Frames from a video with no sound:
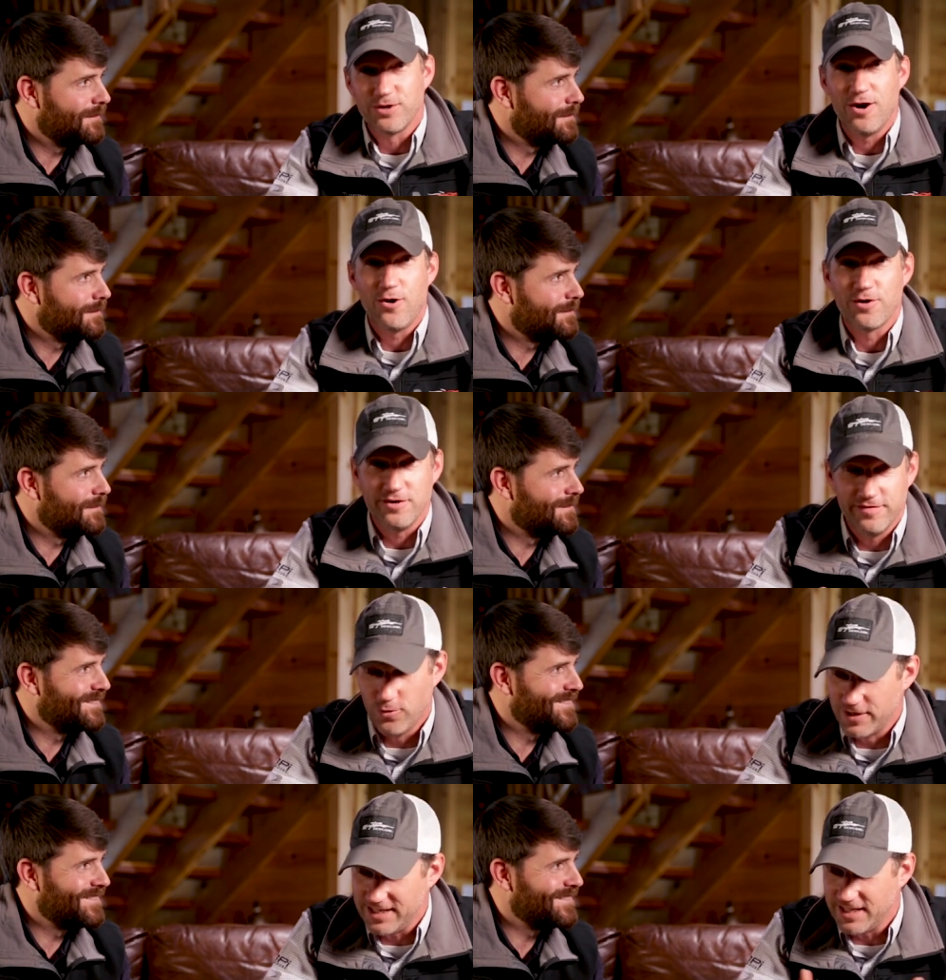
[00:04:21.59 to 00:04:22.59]
Speaker 1: we all can
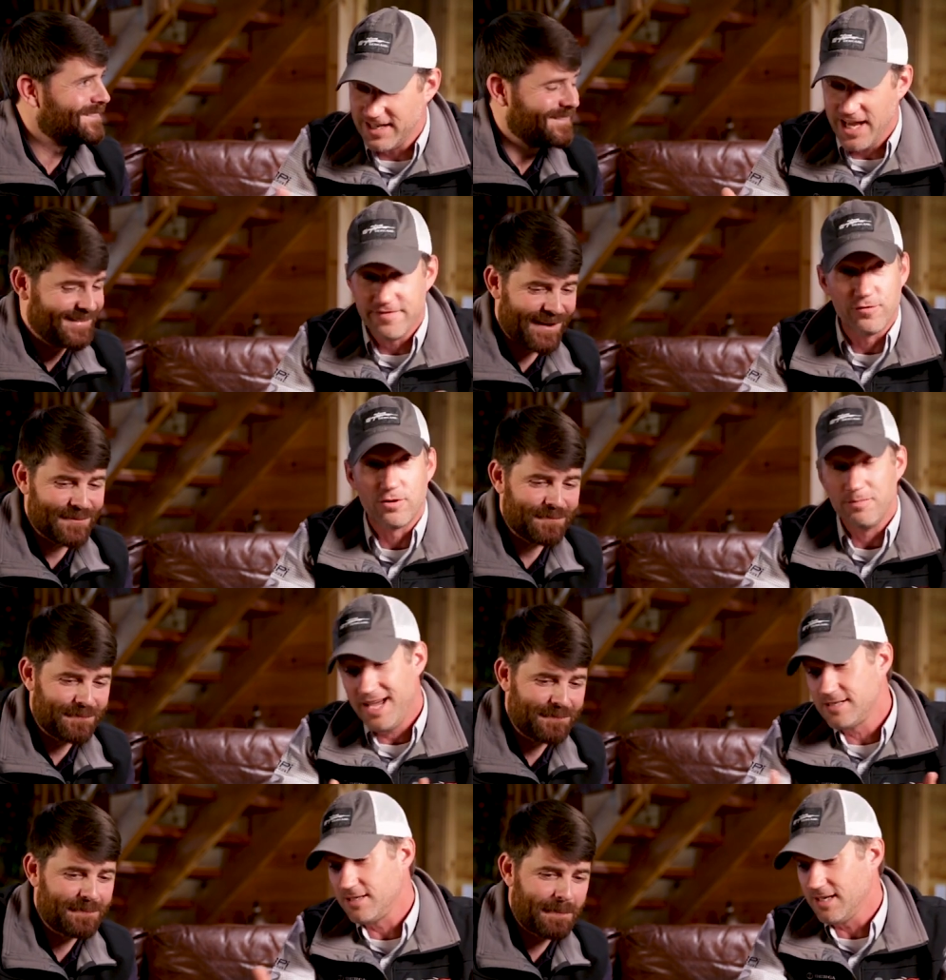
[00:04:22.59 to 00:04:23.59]
afford at the end of the day for yeah.
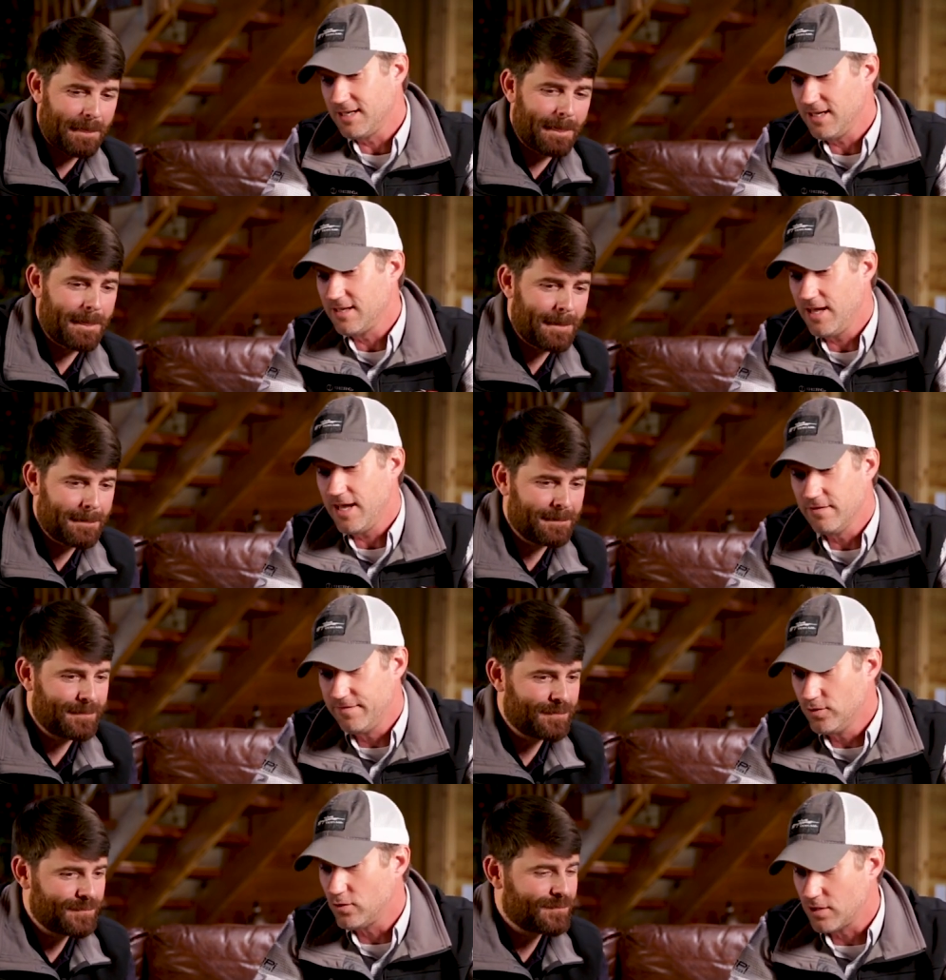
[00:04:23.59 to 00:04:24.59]
basically at the end of the day, a
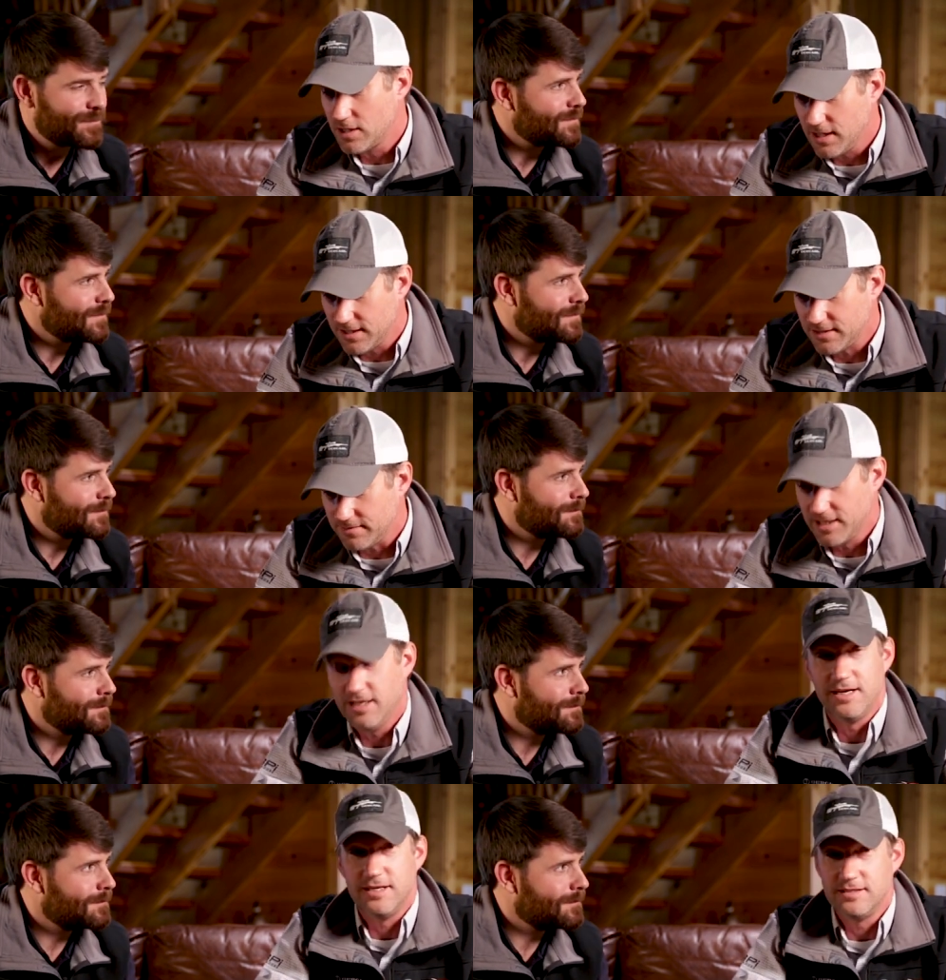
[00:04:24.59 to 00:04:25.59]
full custom
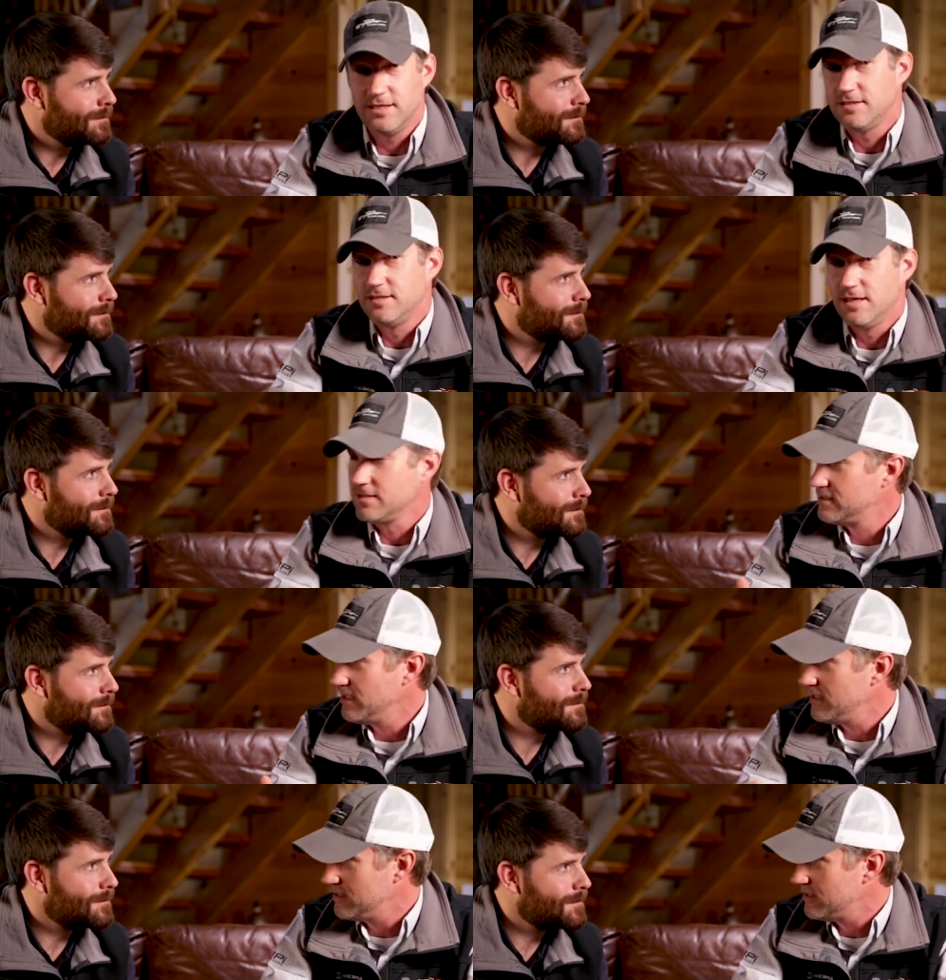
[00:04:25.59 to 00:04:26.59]
gun just doesn't
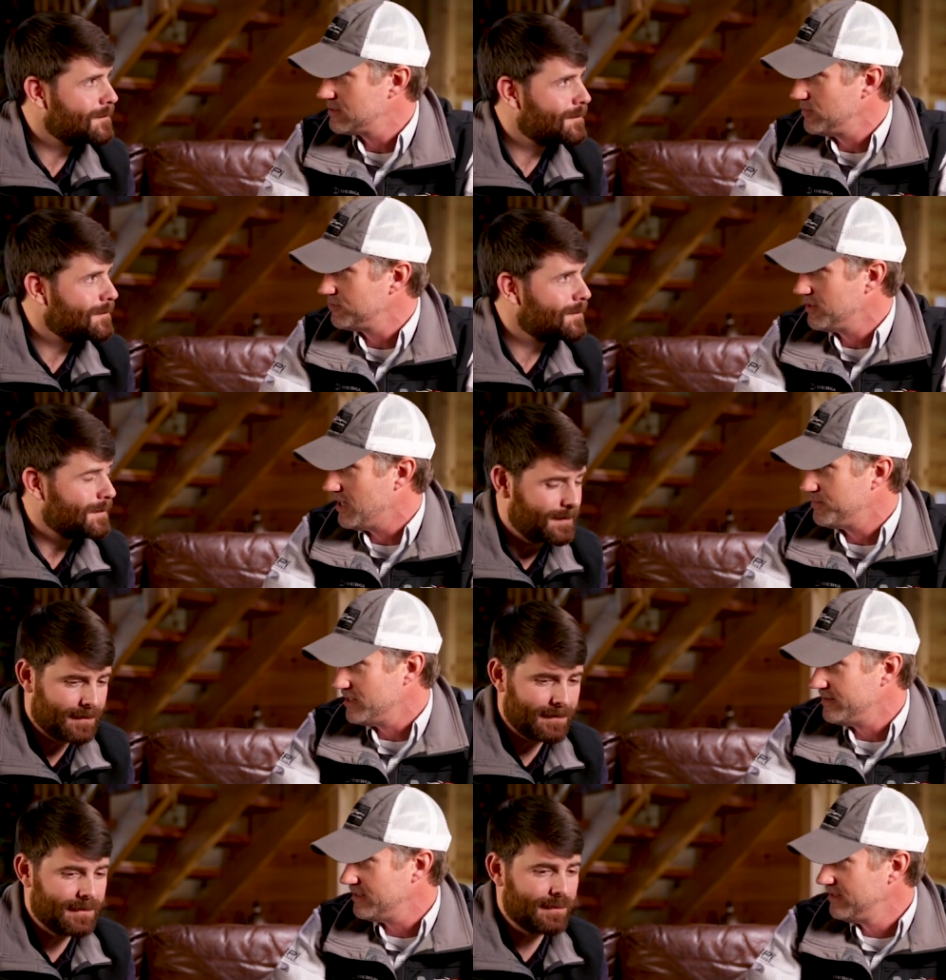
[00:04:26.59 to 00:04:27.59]
say custom on top
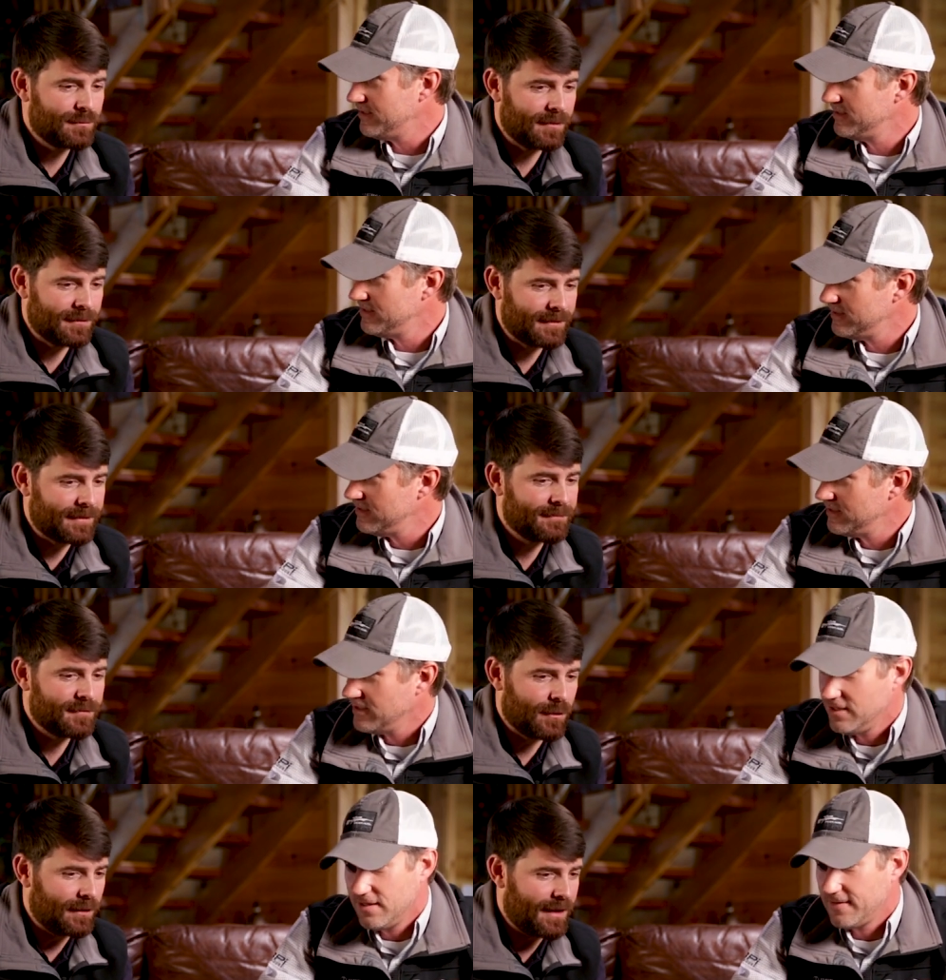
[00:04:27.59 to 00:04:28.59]
of it.
Speaker 2: Absolutely.
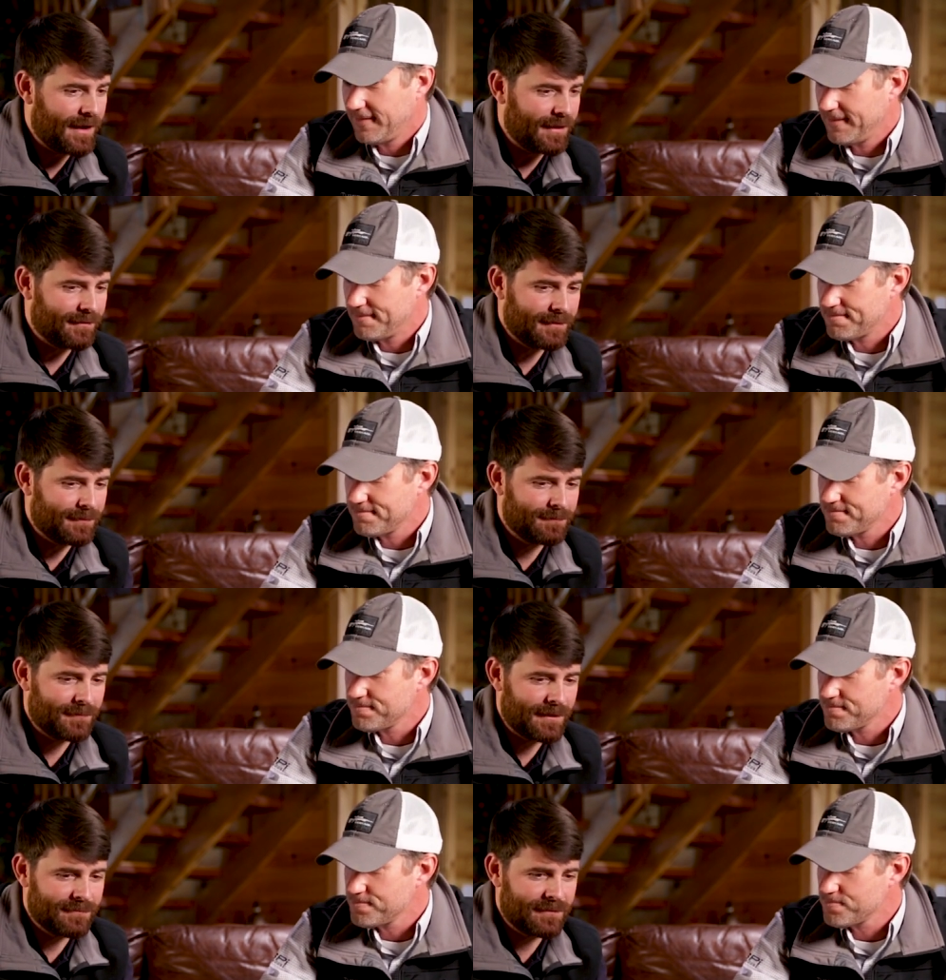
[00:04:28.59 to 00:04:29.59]
So a lot of, of,
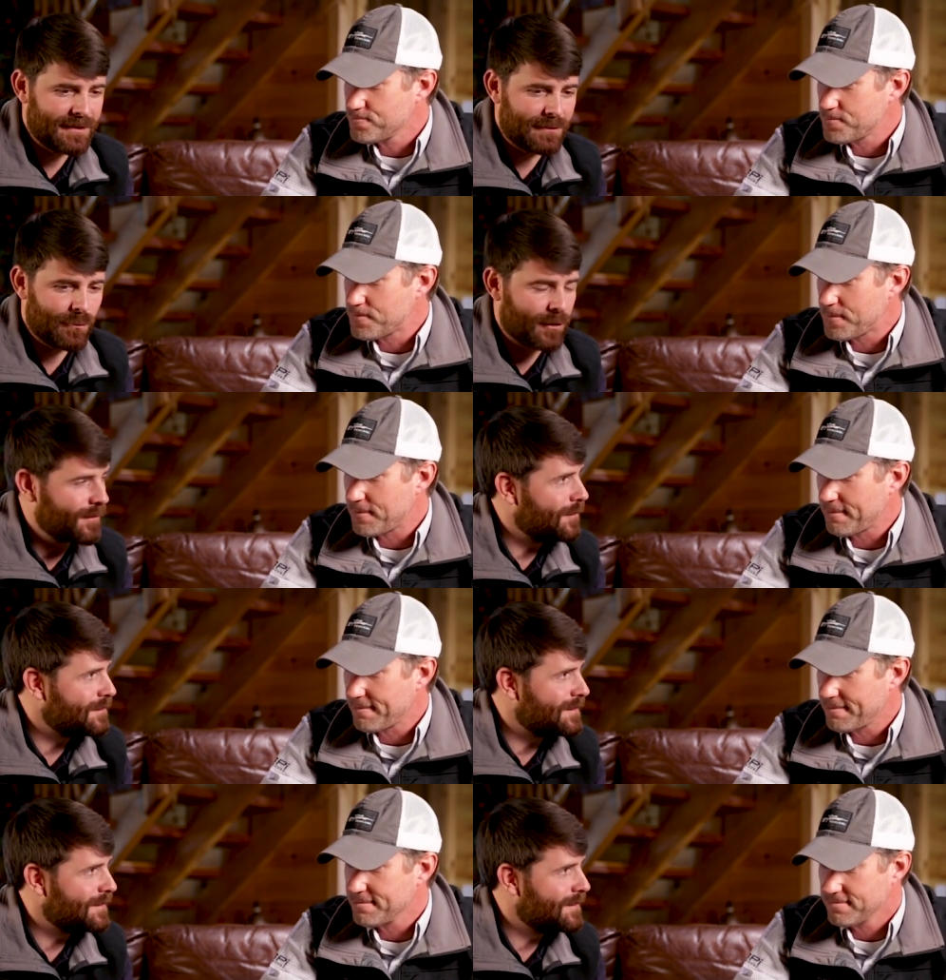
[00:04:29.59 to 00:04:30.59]
of uh, work goes
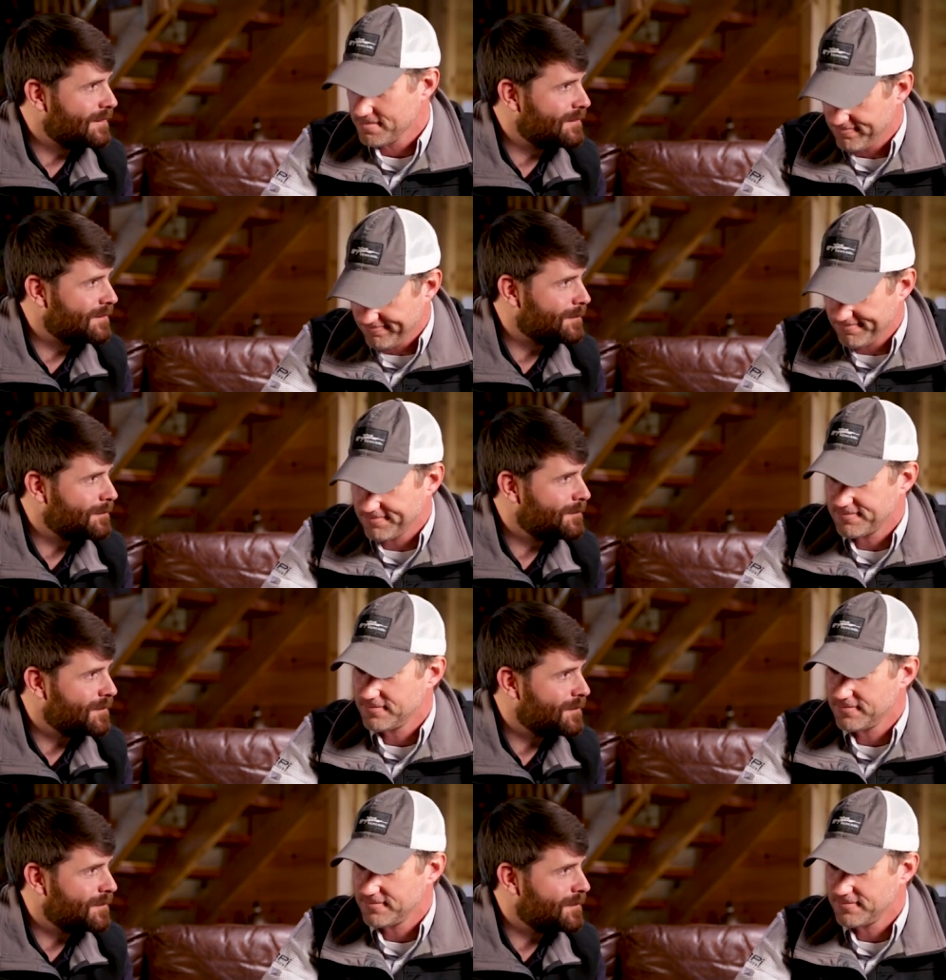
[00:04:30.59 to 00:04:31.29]
into this and some,